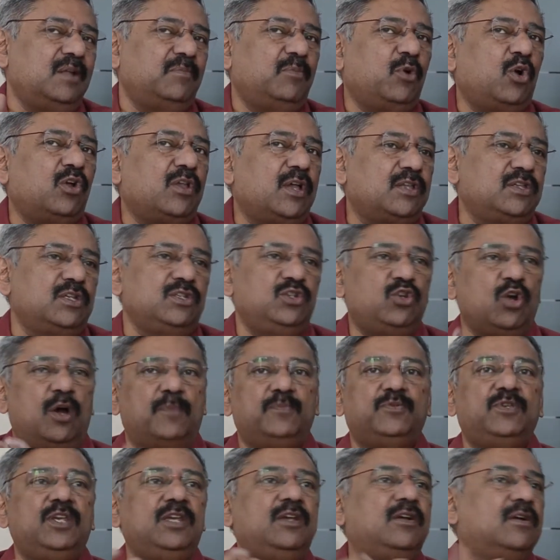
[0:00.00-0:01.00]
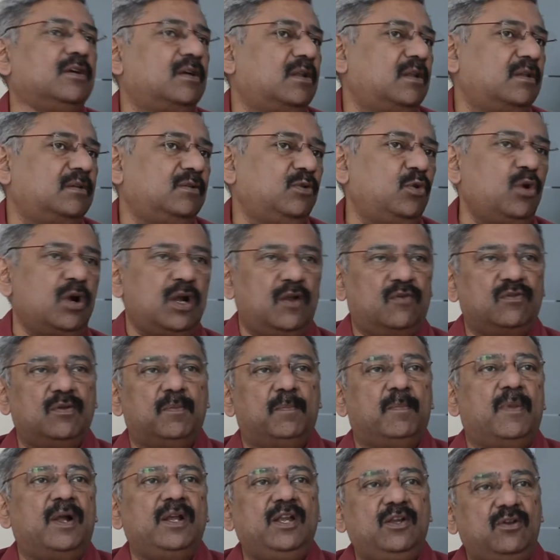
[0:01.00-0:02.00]
Because as a job seeker, you don't have the
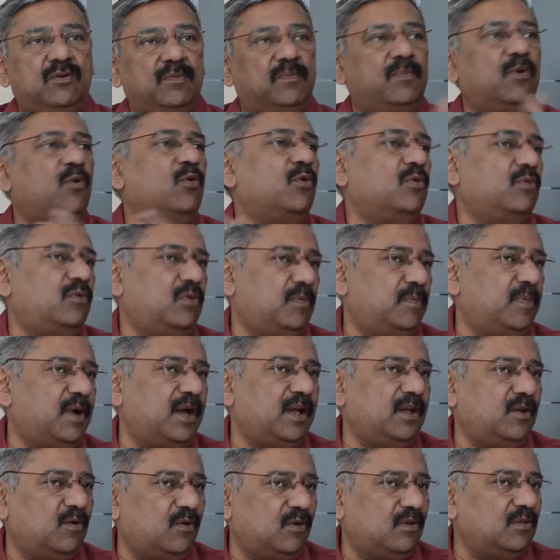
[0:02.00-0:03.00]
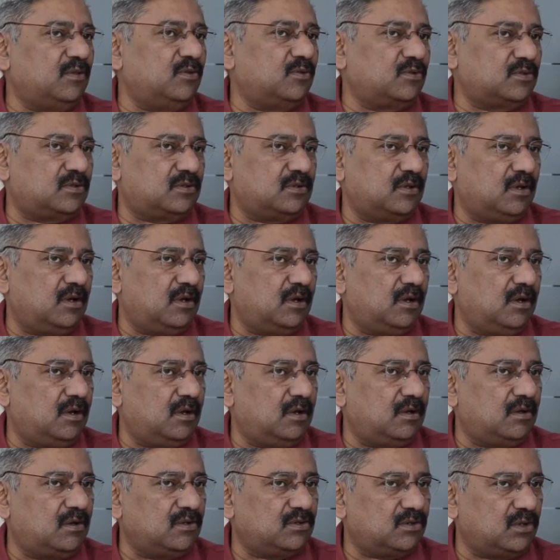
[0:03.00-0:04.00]
money to blow to buy all those
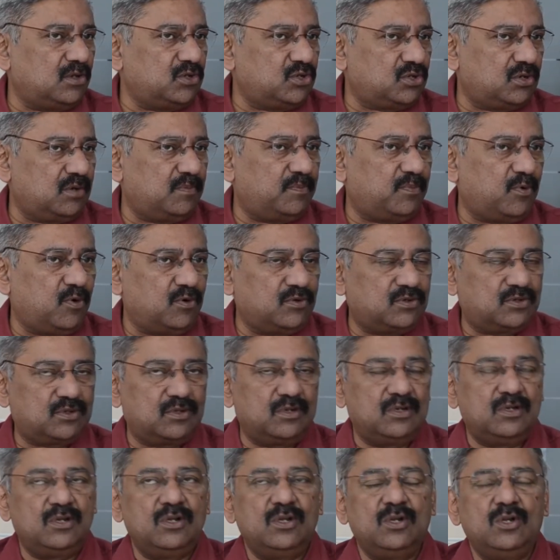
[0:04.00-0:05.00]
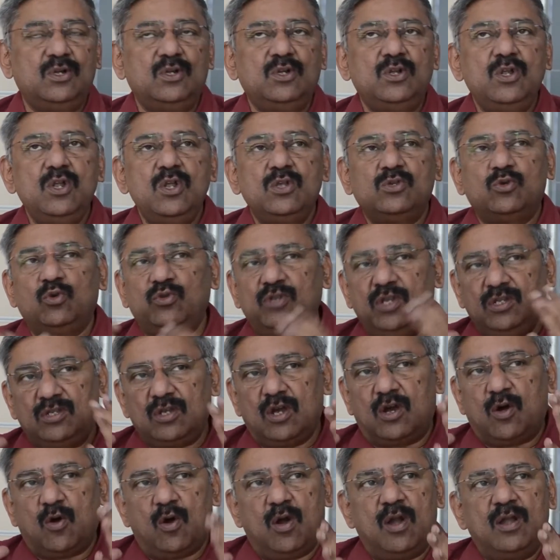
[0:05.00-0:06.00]
research reports. So these
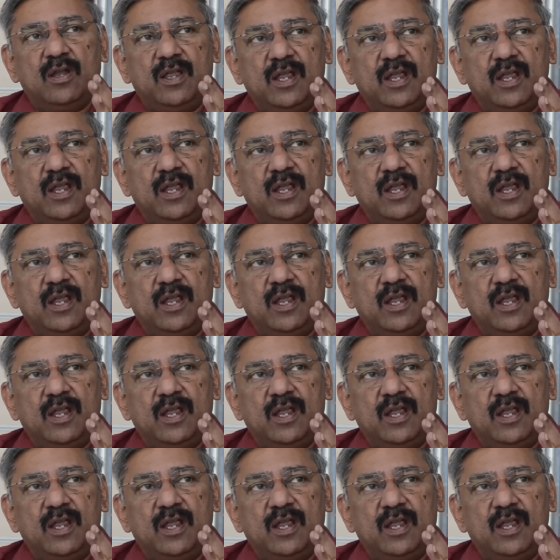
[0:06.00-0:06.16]
are called